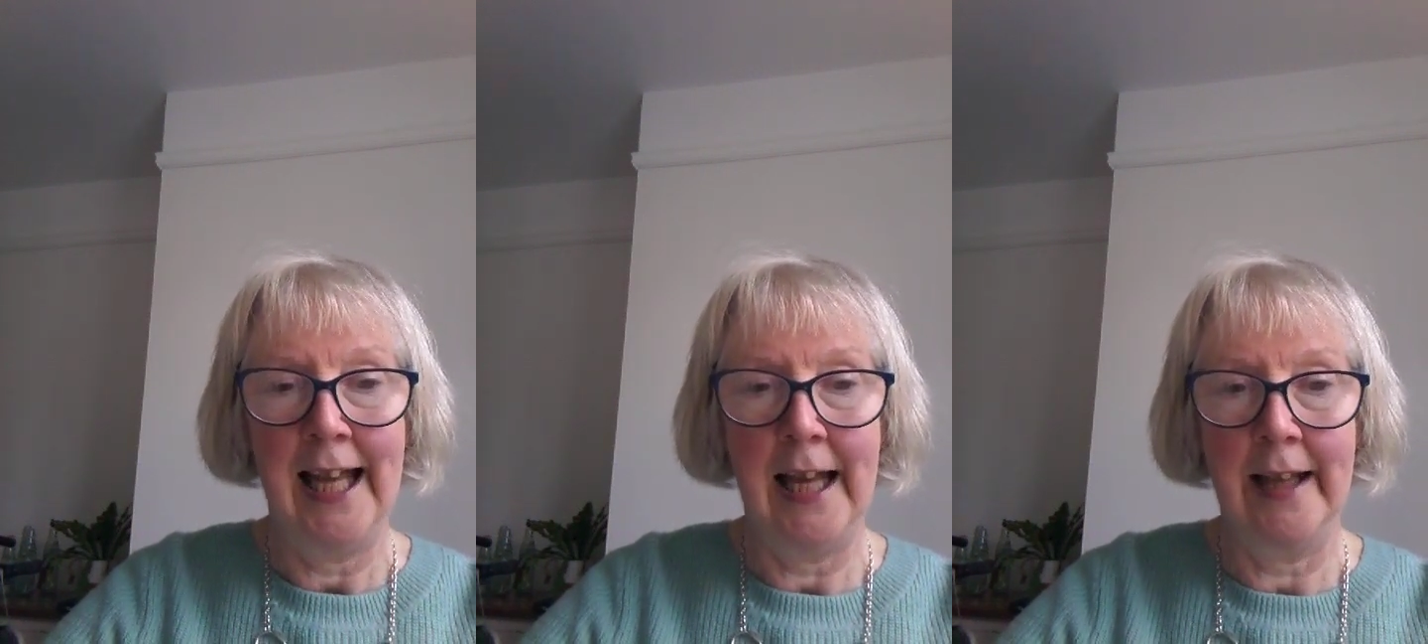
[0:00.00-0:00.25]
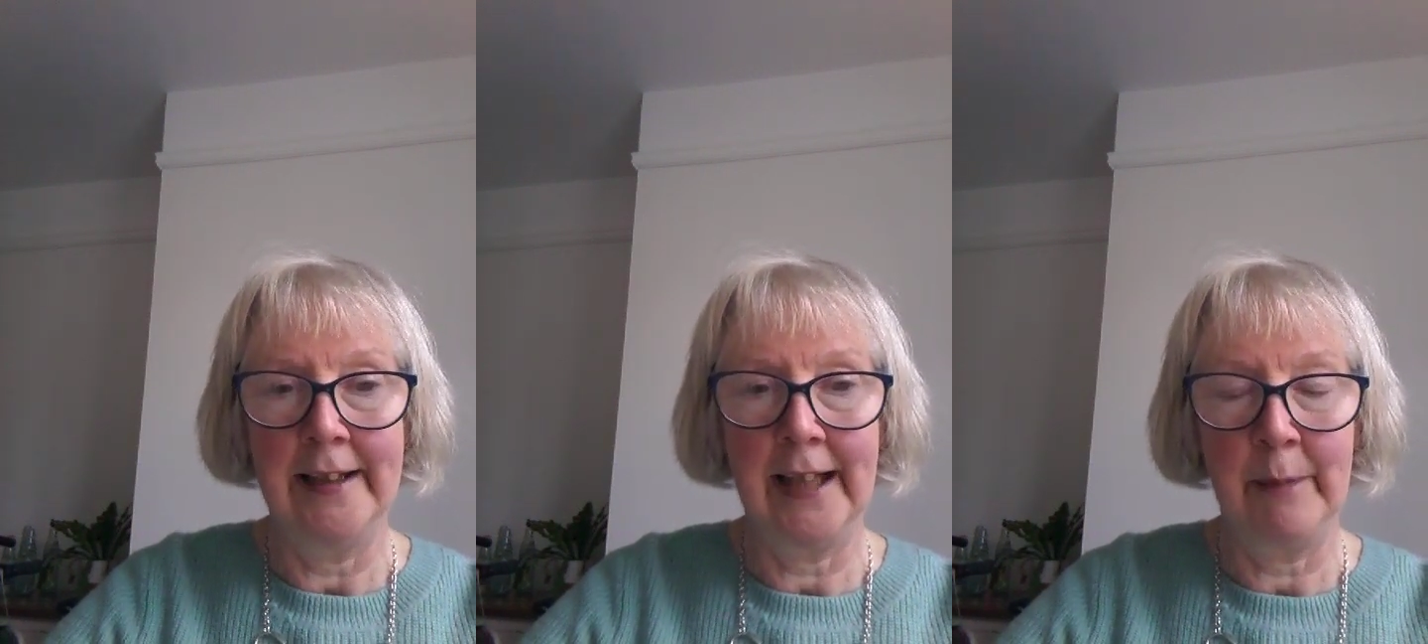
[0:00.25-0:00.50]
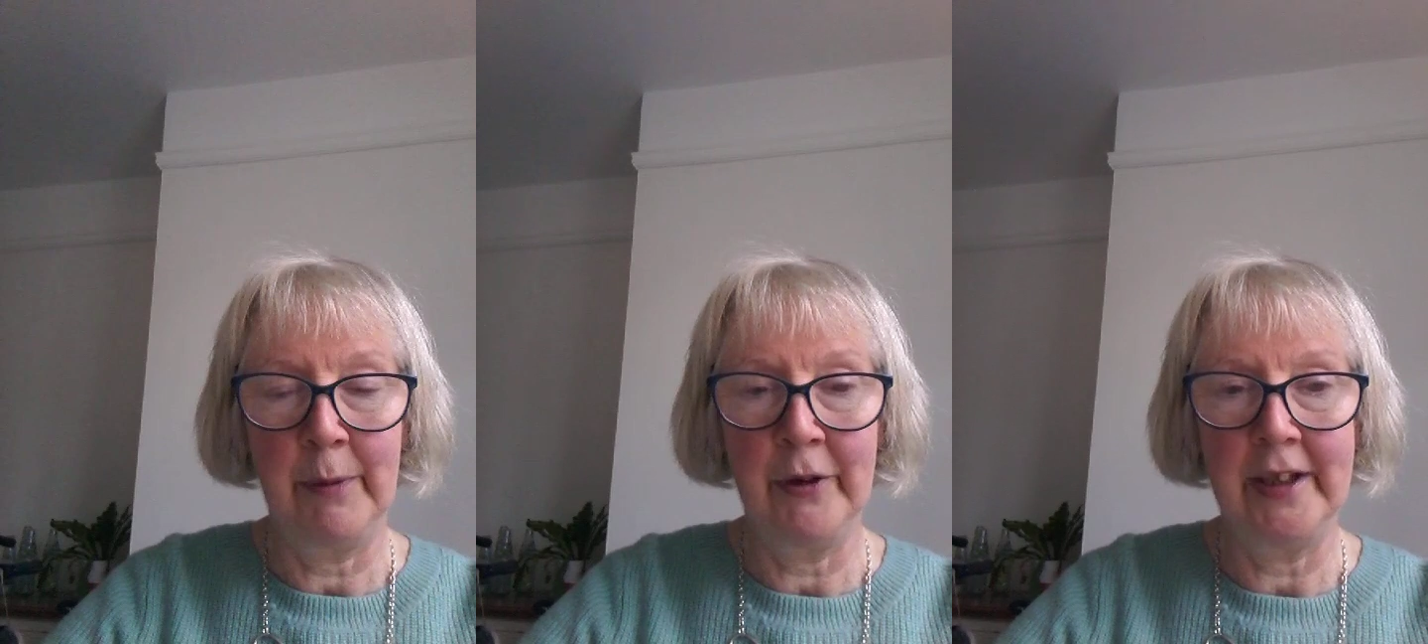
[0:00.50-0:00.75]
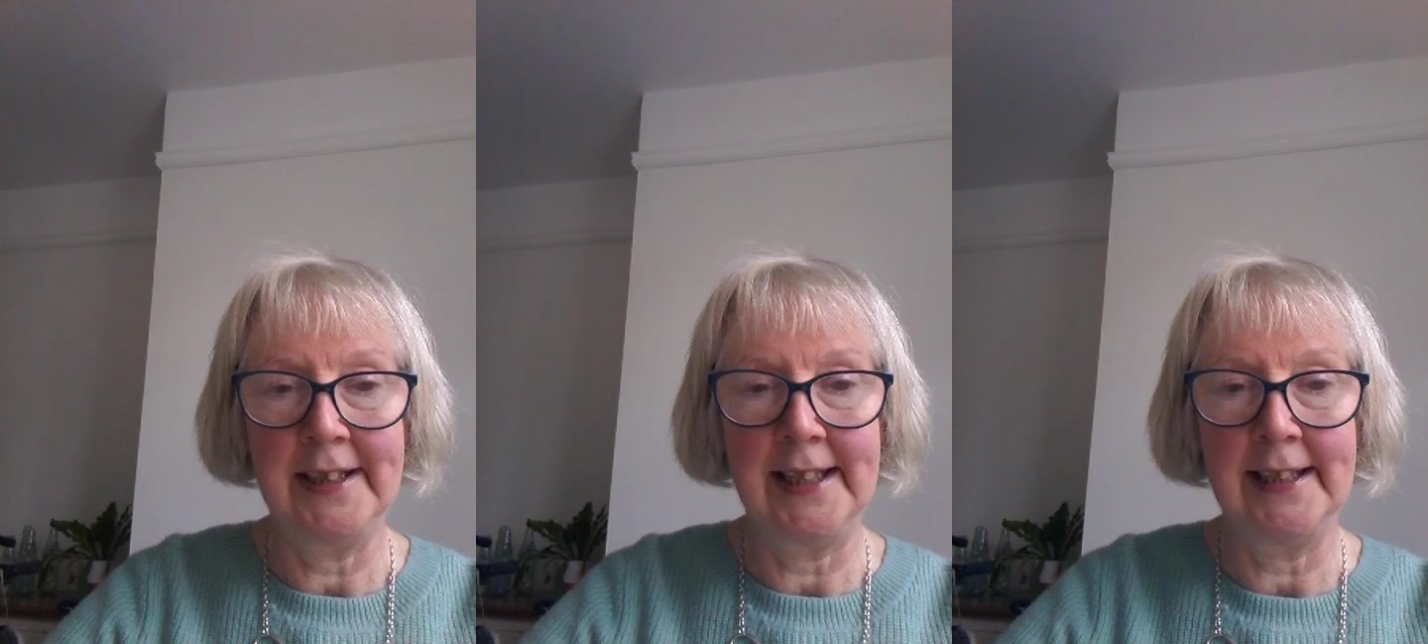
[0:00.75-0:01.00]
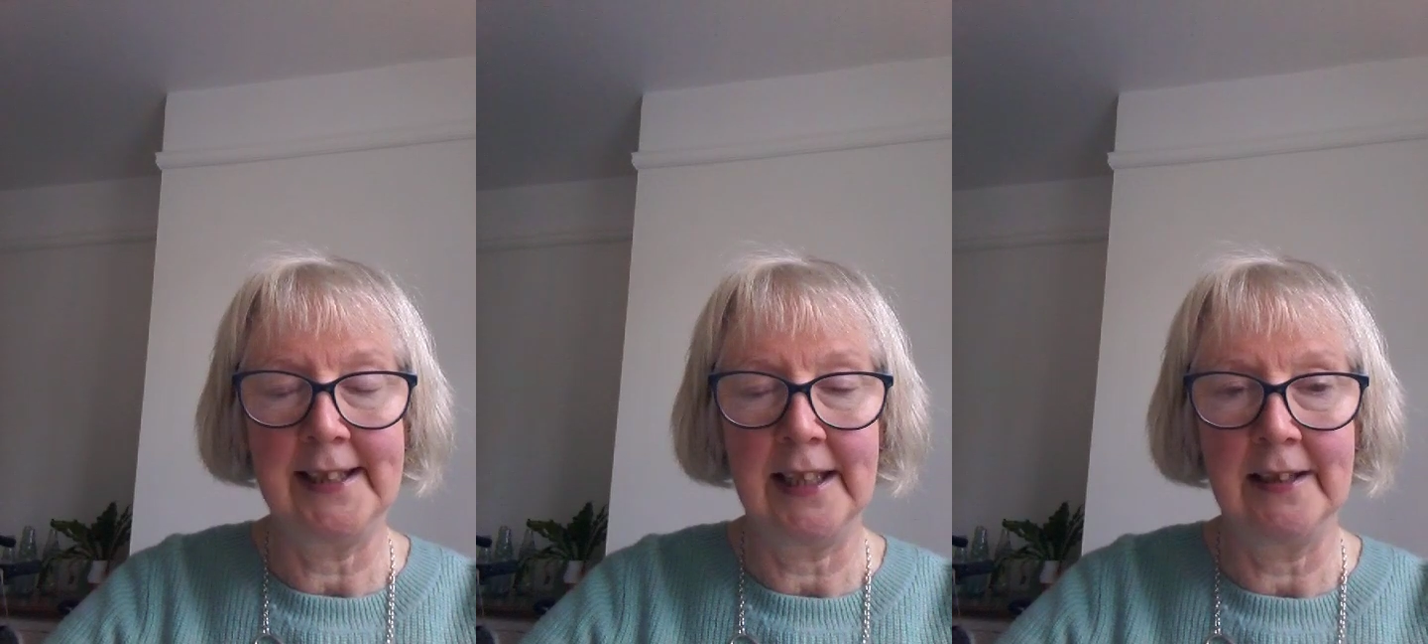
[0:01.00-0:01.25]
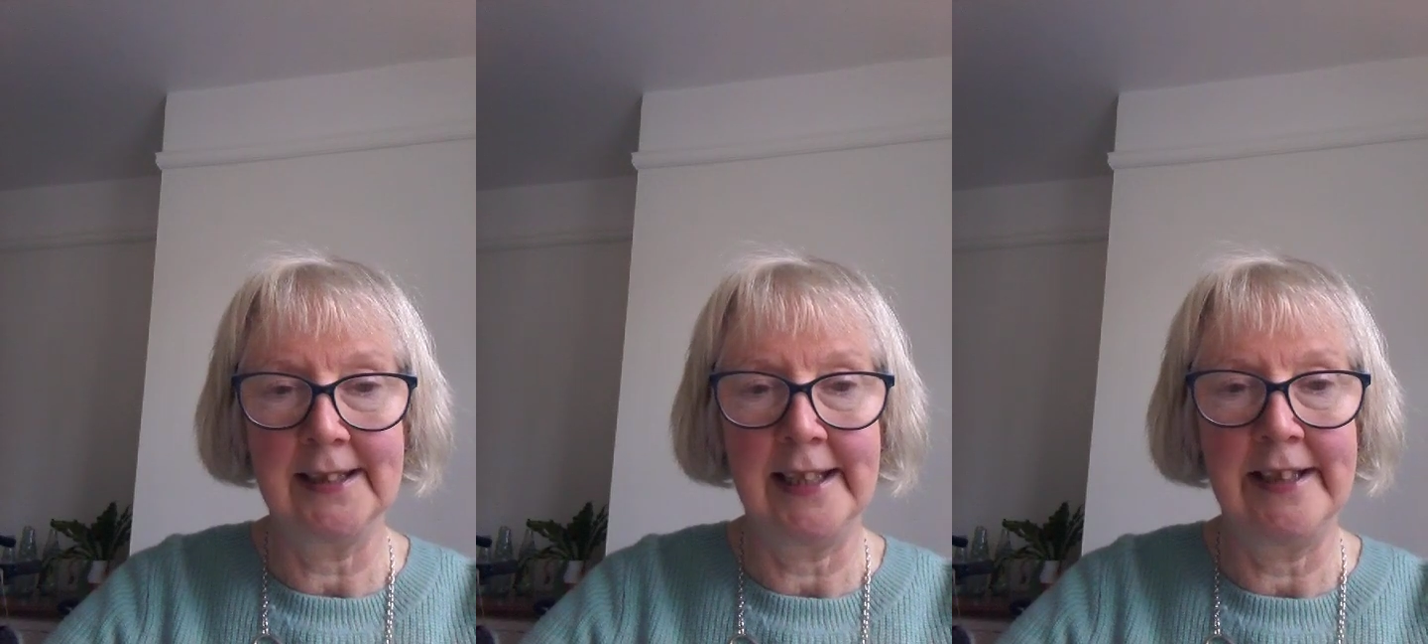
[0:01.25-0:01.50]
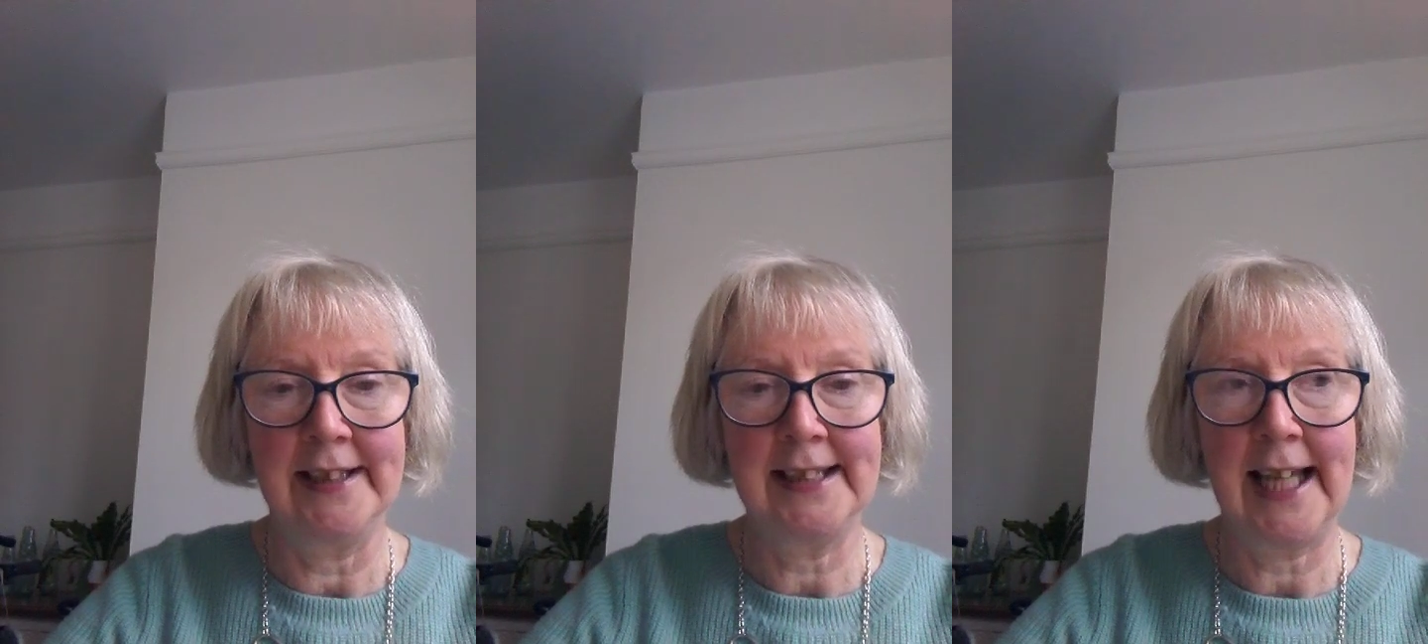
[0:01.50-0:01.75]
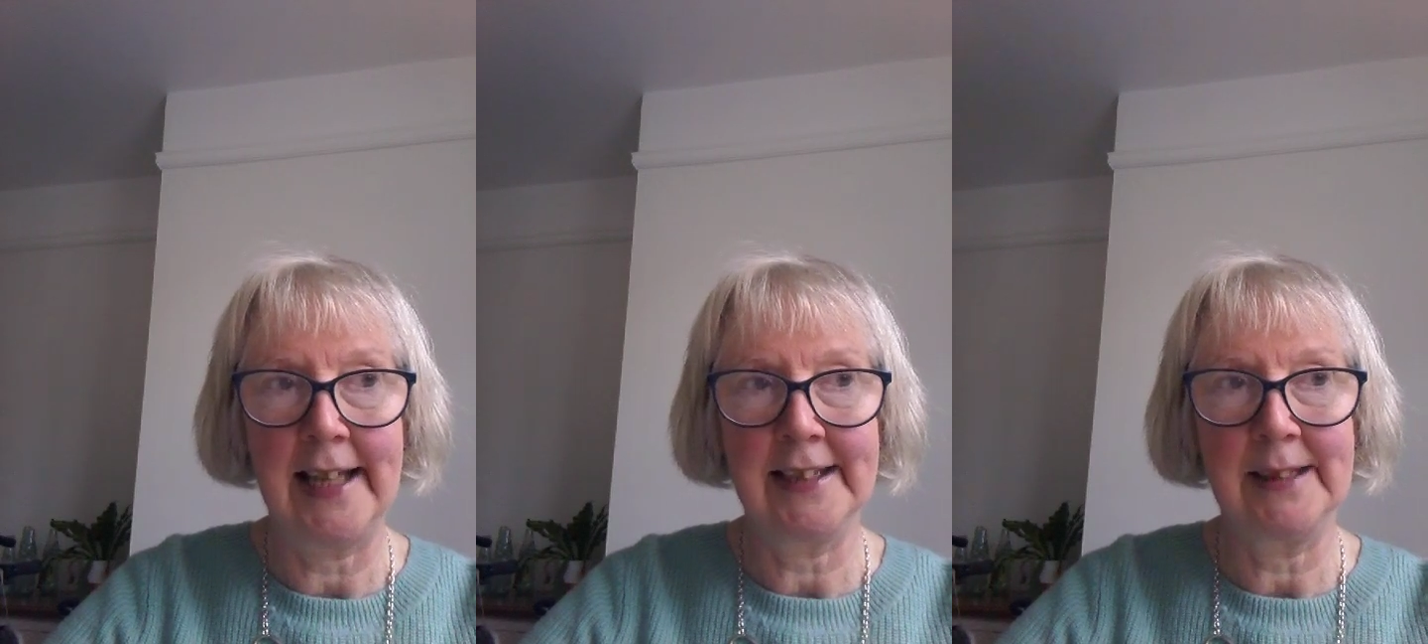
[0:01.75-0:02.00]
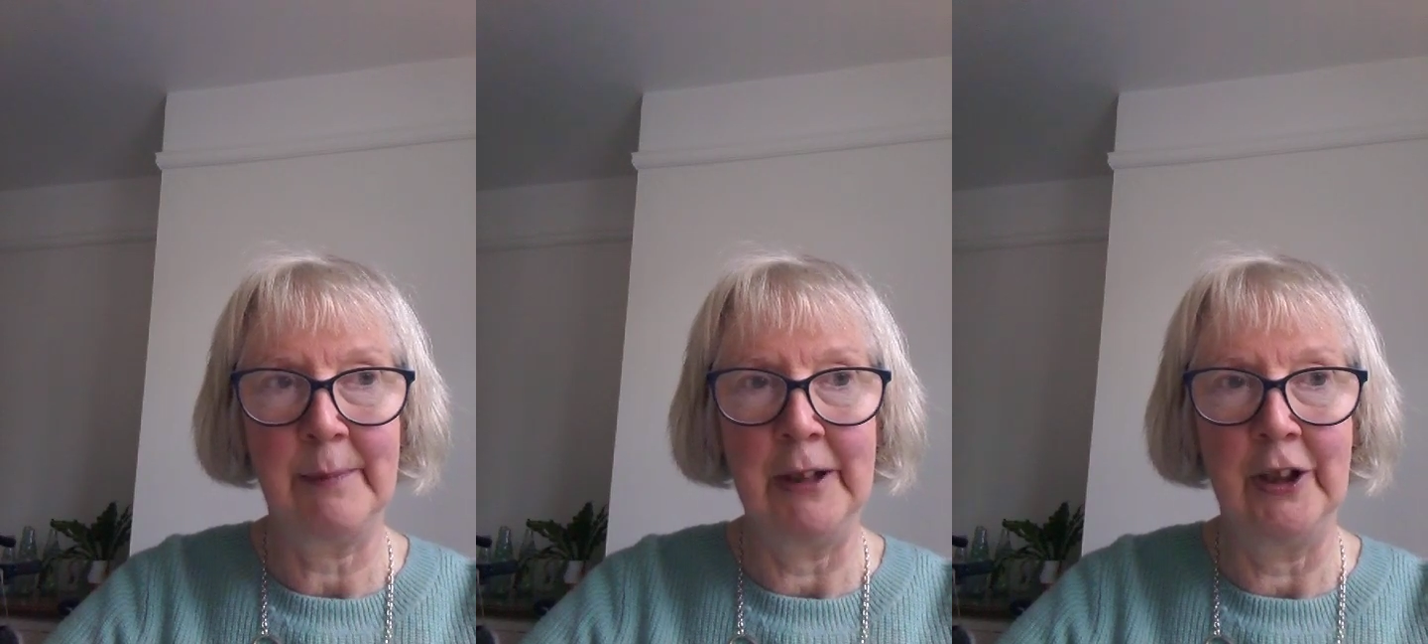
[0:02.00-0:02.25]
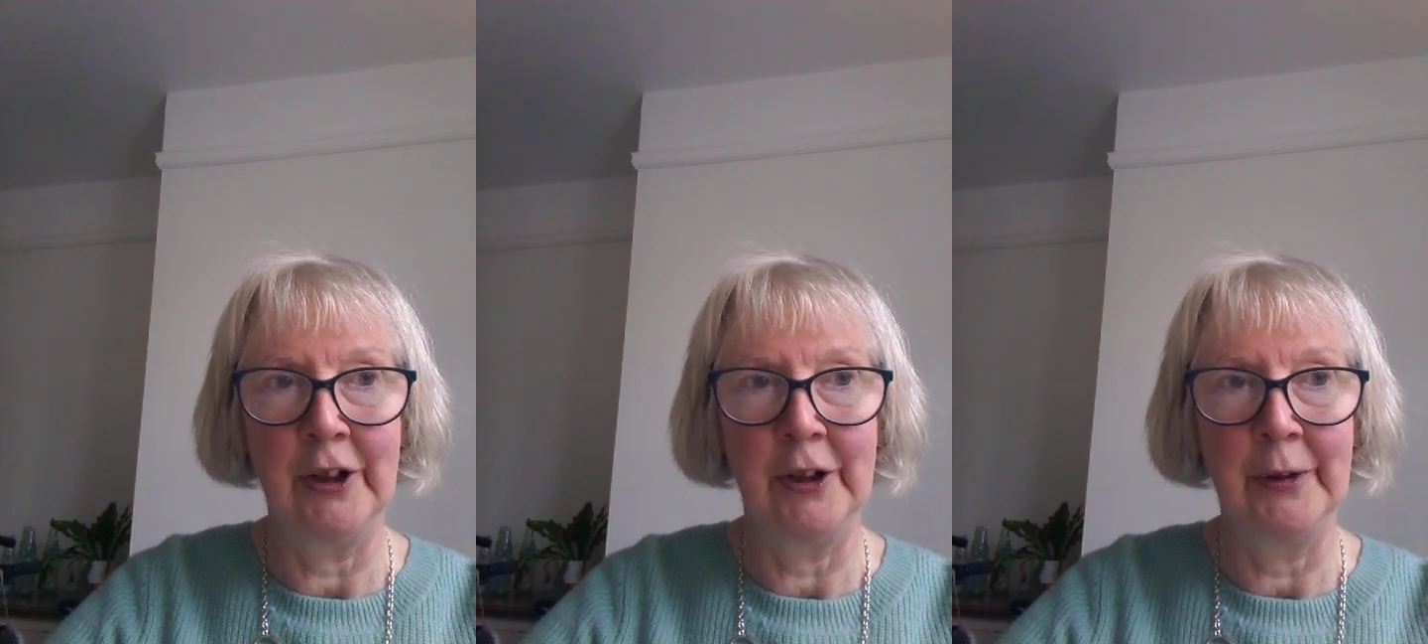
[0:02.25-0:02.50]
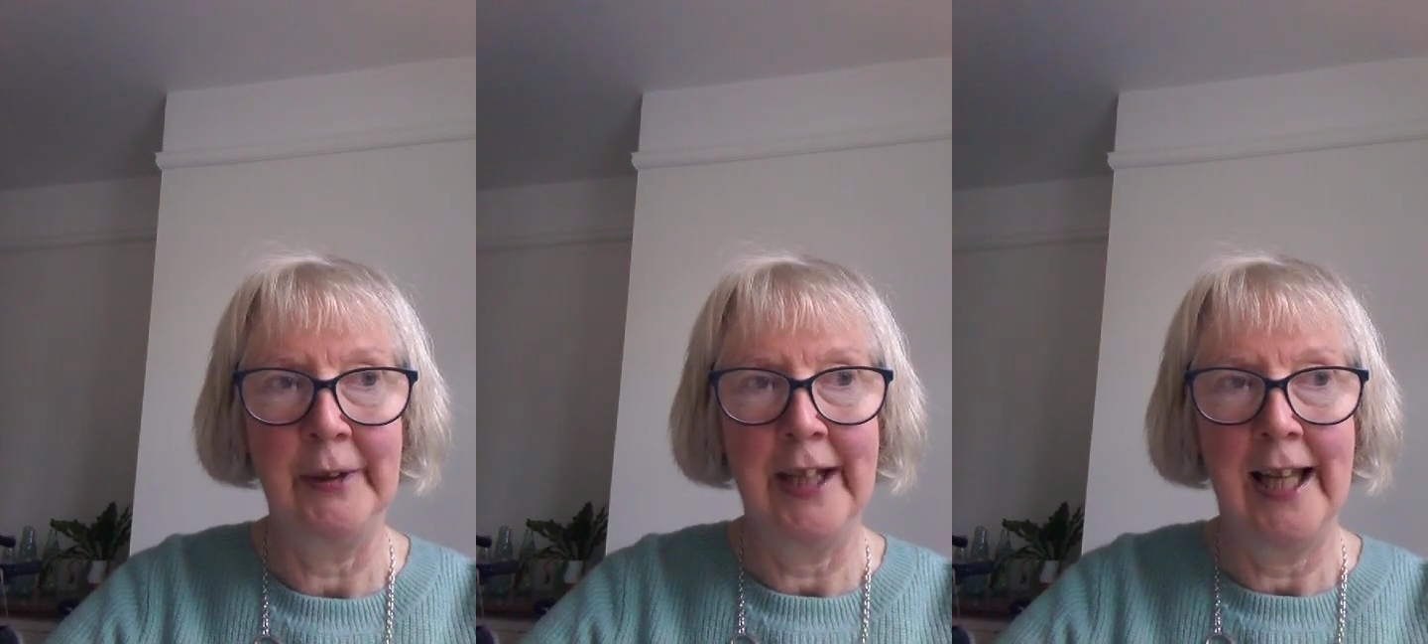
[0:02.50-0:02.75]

and I'll put the details in the text below.